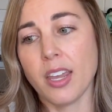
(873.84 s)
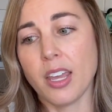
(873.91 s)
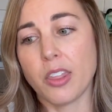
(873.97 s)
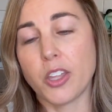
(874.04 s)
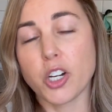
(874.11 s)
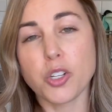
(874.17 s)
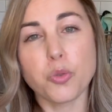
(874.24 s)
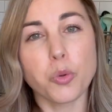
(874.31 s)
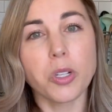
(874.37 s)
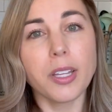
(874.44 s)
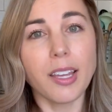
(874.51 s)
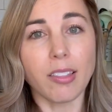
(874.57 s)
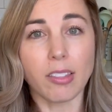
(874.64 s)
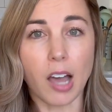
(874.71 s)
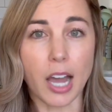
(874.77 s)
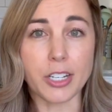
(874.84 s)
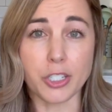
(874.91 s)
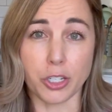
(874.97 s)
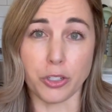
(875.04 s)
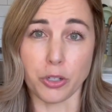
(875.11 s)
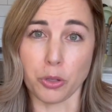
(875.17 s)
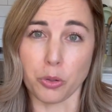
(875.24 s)
There's really a lot
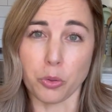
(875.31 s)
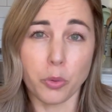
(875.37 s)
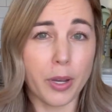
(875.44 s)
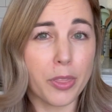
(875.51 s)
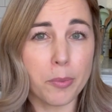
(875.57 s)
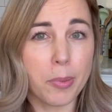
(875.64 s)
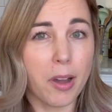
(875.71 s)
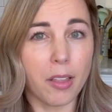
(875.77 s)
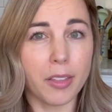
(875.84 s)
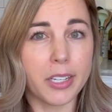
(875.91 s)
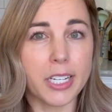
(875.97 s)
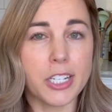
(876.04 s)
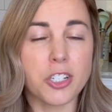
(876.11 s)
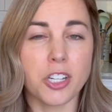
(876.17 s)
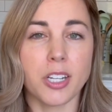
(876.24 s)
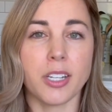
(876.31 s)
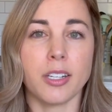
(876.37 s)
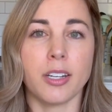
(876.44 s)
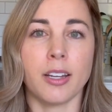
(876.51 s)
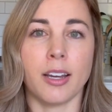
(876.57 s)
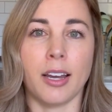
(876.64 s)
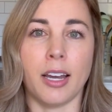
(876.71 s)
to do at the
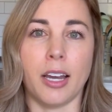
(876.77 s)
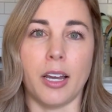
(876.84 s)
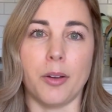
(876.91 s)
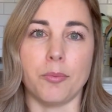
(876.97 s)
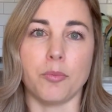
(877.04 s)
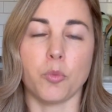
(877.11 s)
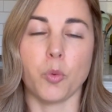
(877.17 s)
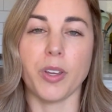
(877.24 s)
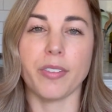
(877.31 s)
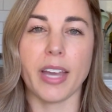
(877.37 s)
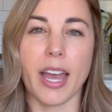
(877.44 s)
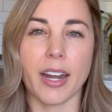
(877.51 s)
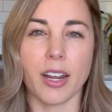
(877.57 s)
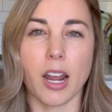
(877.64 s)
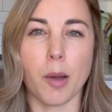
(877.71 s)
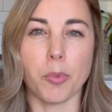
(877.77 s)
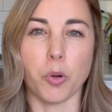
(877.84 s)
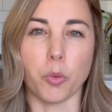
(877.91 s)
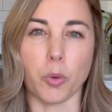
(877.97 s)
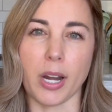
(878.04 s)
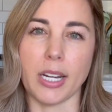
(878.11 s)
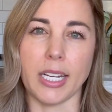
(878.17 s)
Polynesian. We've had a
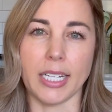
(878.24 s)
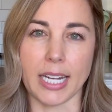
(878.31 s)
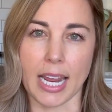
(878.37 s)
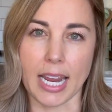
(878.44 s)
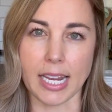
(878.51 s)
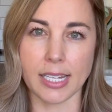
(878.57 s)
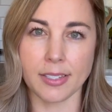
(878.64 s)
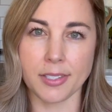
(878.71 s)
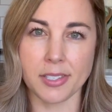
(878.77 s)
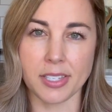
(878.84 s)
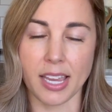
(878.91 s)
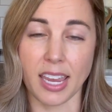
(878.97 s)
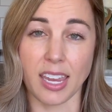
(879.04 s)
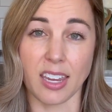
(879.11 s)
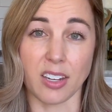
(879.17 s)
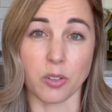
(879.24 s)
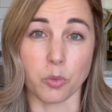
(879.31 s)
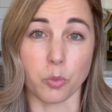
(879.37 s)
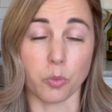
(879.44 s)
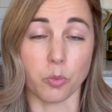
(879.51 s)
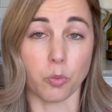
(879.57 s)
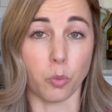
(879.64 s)
couple rainy days
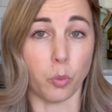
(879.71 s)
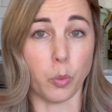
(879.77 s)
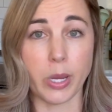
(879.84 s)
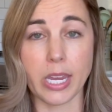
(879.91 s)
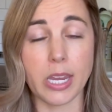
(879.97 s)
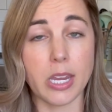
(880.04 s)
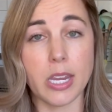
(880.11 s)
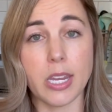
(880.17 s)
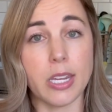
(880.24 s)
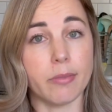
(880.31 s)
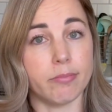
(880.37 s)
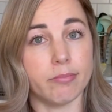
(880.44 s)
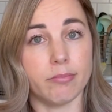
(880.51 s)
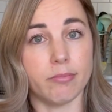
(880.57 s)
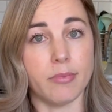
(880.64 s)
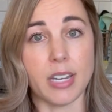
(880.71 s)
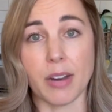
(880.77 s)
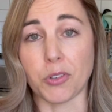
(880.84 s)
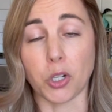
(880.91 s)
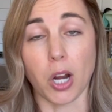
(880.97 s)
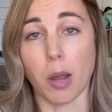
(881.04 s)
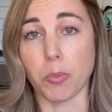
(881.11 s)
and we
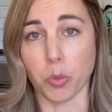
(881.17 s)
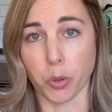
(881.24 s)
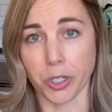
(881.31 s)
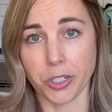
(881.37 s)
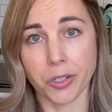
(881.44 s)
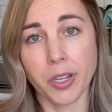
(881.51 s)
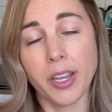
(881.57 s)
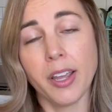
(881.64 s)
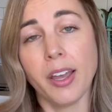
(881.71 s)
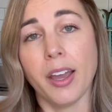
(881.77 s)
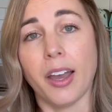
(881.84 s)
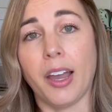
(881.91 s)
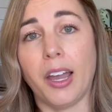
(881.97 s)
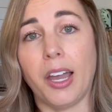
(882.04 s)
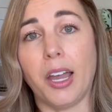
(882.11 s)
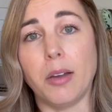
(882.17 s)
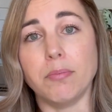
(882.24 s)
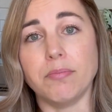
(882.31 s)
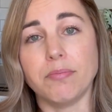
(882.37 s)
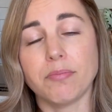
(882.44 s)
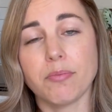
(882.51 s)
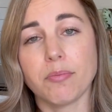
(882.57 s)
never got bored.
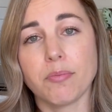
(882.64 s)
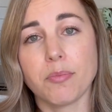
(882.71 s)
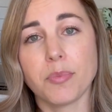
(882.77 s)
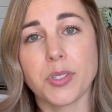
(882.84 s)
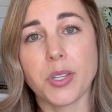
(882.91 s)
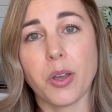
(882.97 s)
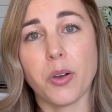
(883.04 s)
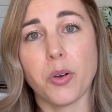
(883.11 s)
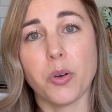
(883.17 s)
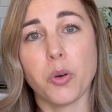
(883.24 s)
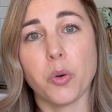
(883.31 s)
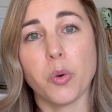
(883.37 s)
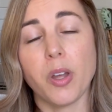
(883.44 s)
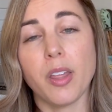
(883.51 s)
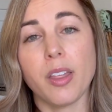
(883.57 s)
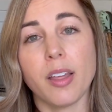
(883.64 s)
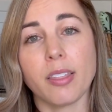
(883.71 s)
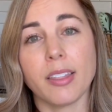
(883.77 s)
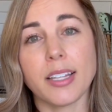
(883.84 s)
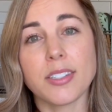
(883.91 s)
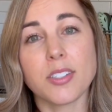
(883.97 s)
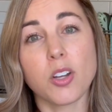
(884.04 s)
So
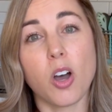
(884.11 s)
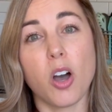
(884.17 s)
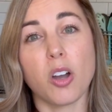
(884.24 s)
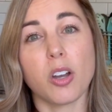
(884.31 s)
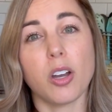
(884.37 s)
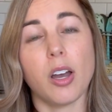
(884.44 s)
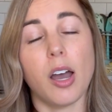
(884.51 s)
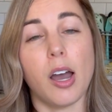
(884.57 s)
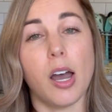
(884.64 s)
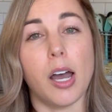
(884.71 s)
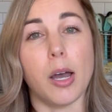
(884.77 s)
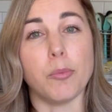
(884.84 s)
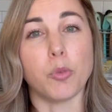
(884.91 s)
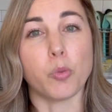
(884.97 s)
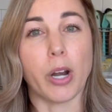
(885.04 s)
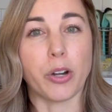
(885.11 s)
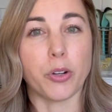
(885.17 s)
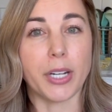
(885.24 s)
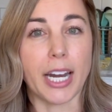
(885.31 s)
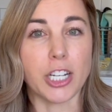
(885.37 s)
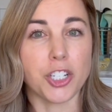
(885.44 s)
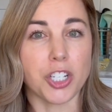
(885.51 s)
let's talk
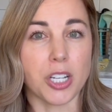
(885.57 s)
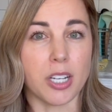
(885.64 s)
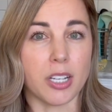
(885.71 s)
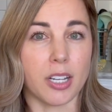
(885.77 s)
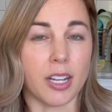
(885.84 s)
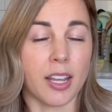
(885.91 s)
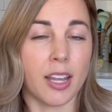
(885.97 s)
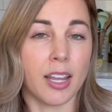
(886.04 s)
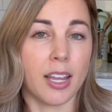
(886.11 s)
recreation